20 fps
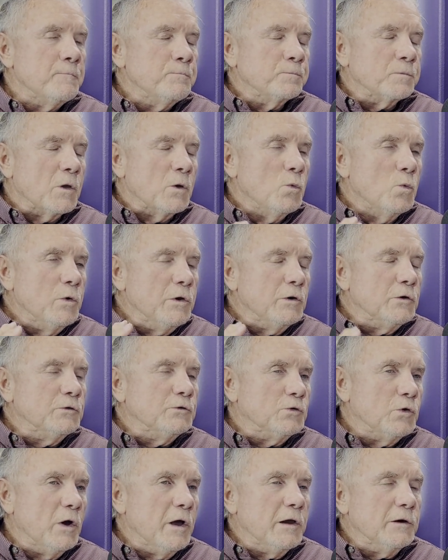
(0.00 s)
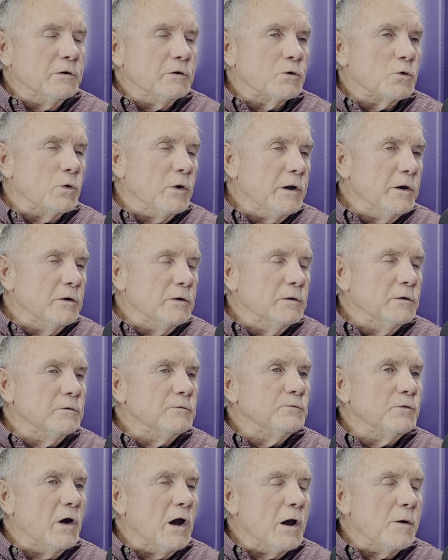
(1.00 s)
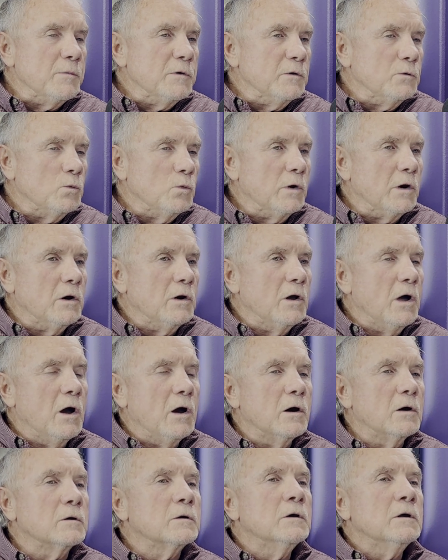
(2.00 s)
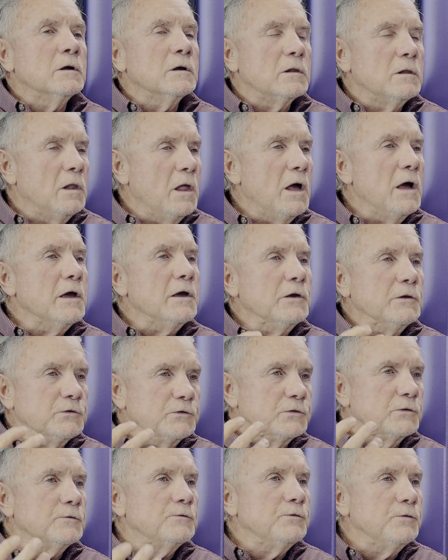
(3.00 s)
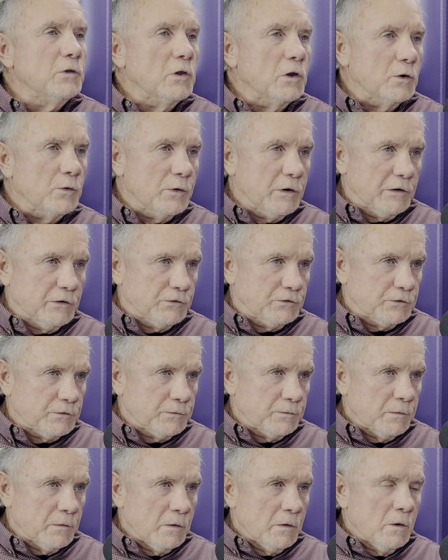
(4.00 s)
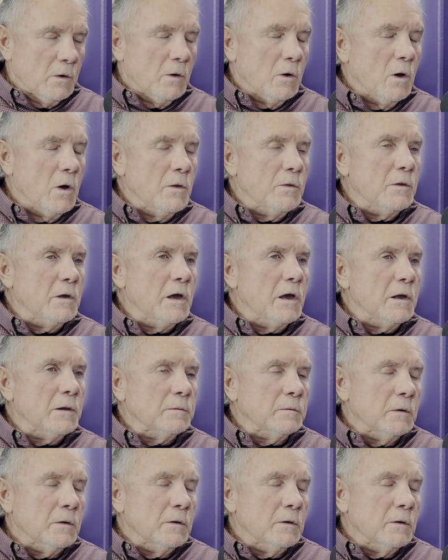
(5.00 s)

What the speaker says: we are trying to create an environment where our clients flourish on that.